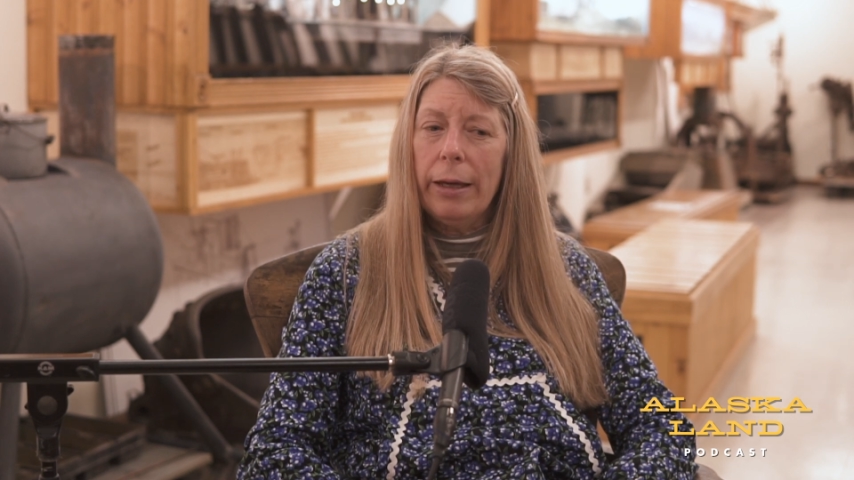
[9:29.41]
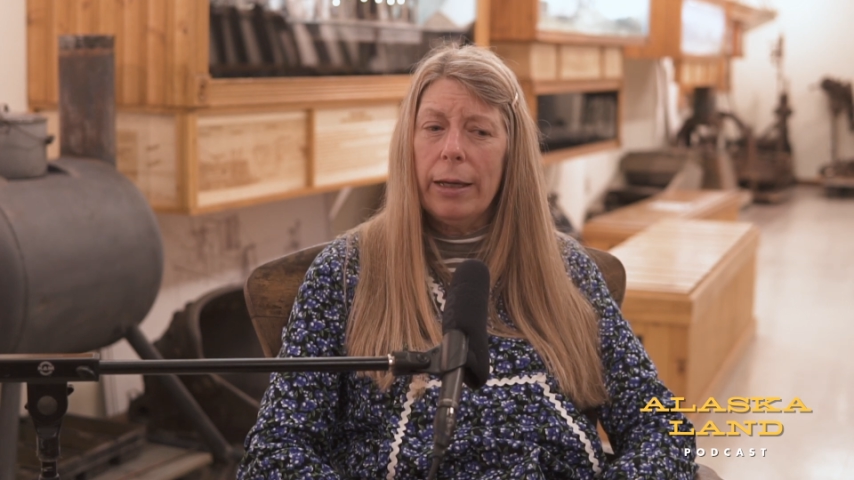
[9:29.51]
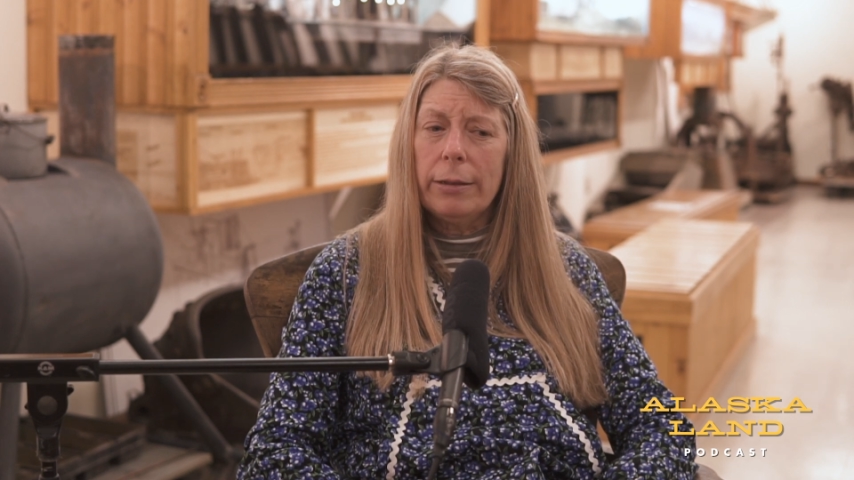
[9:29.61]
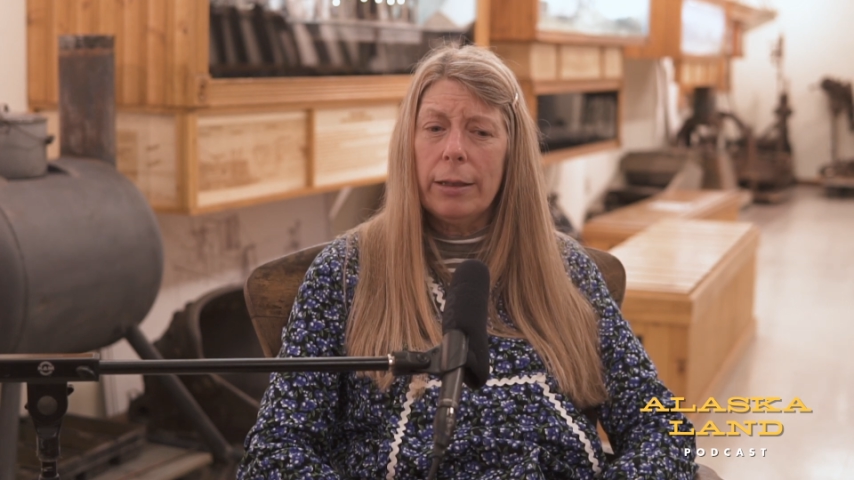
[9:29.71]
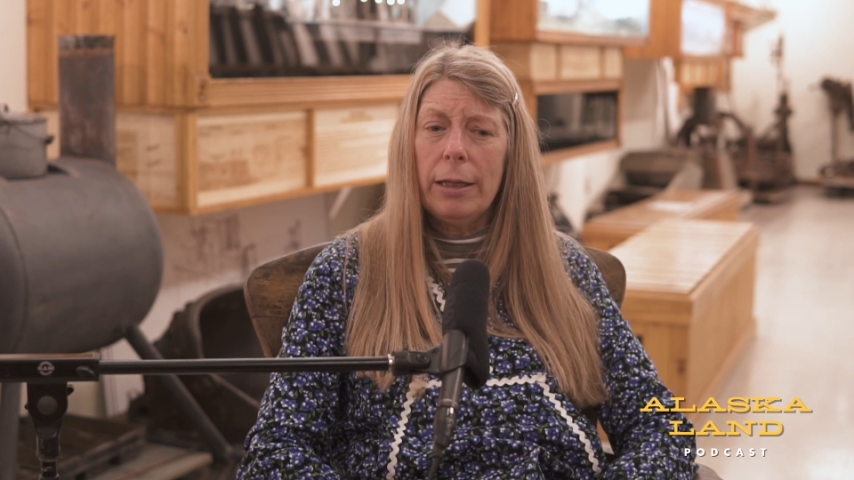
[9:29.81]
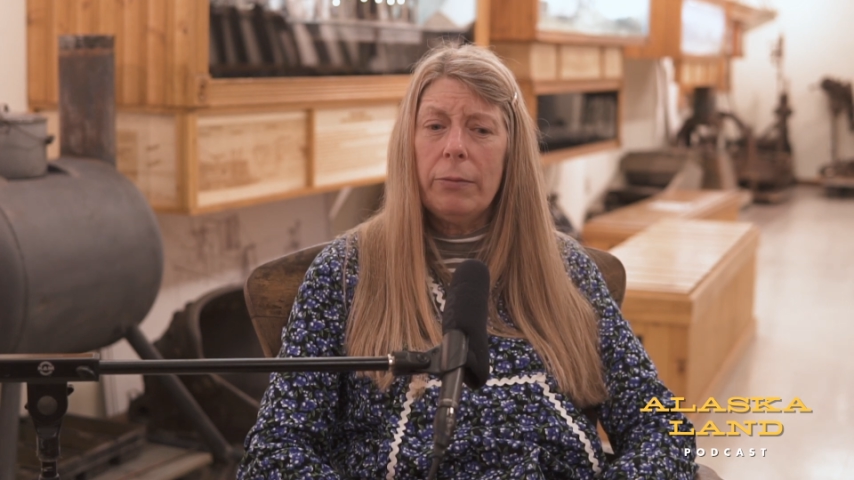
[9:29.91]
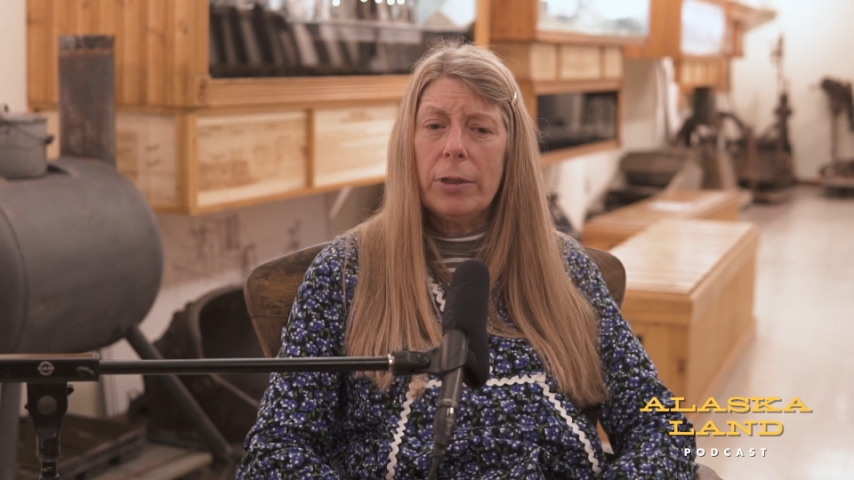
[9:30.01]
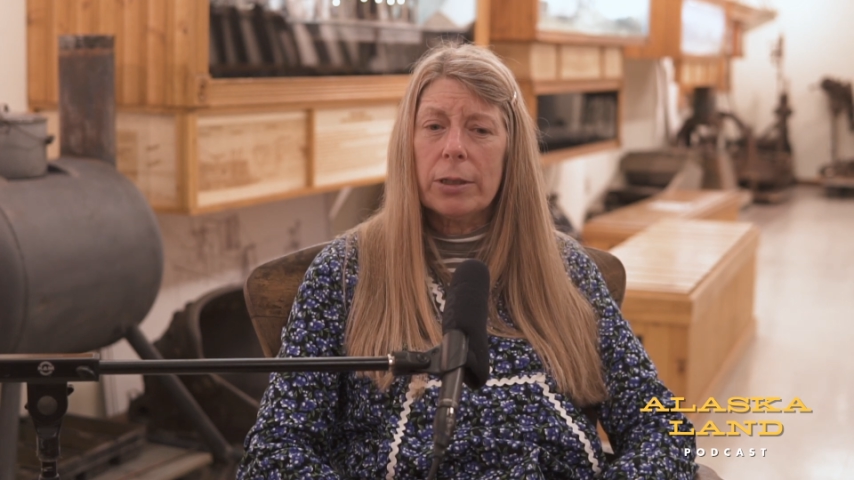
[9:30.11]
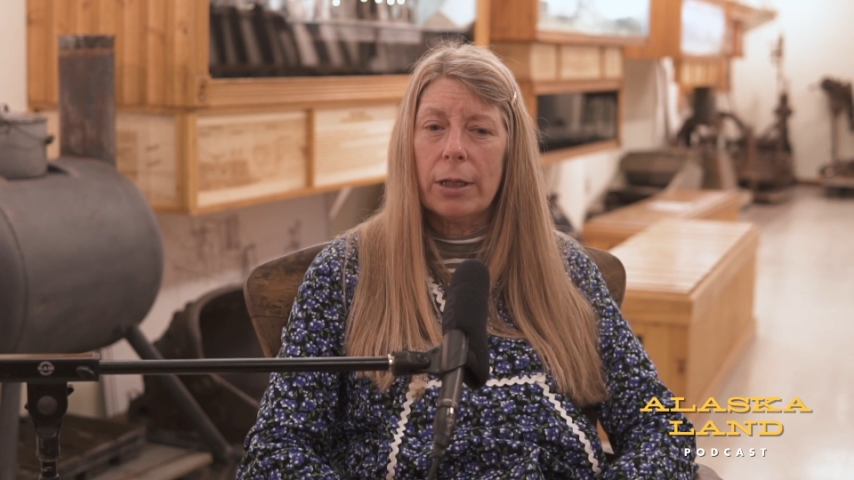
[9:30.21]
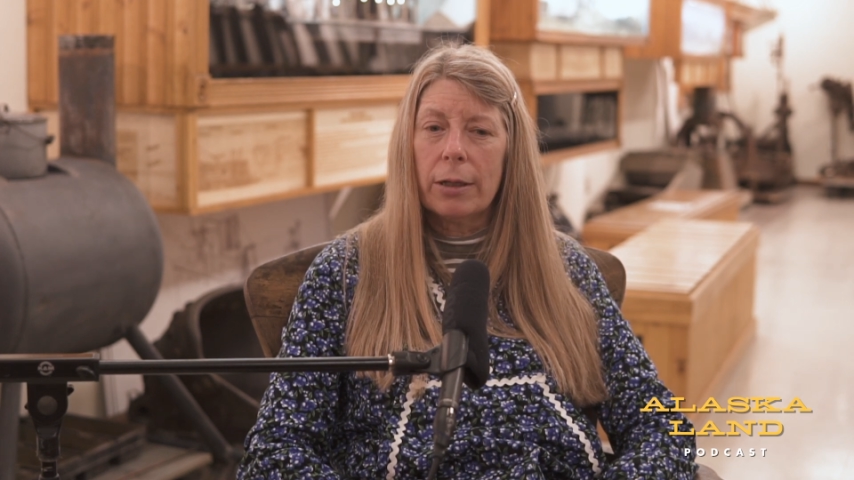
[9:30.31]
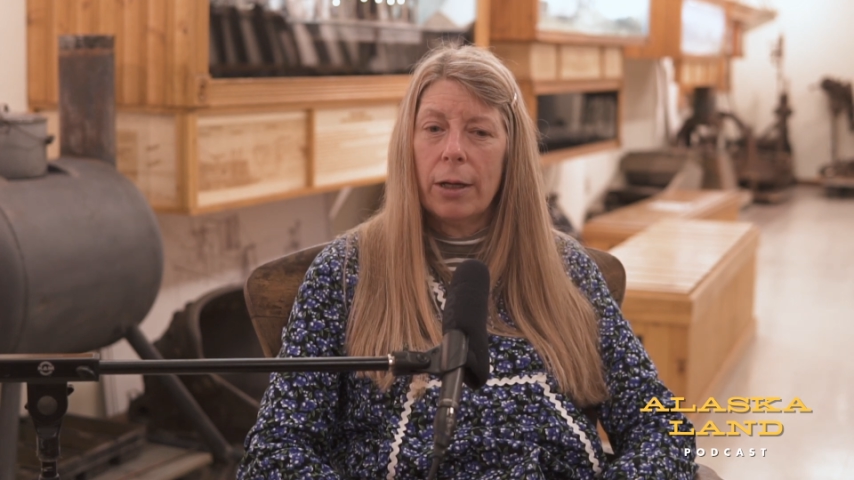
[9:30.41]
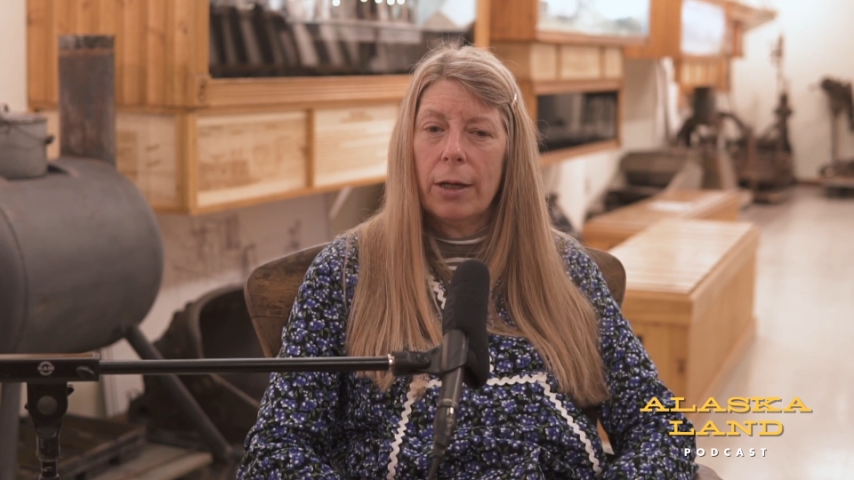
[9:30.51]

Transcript: And he was a